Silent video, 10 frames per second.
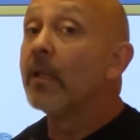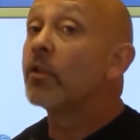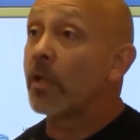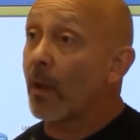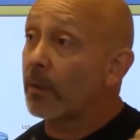
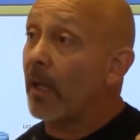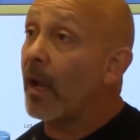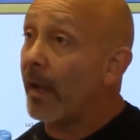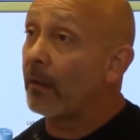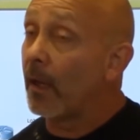Check with the
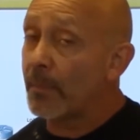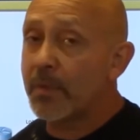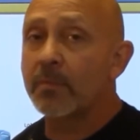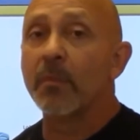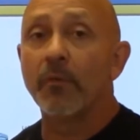higher
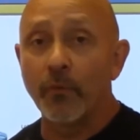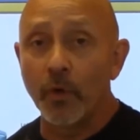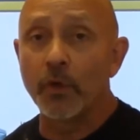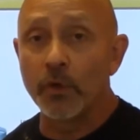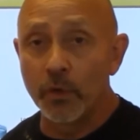ups before
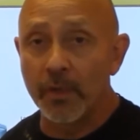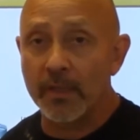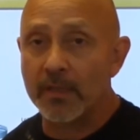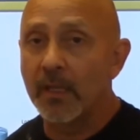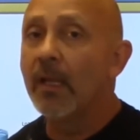you do this.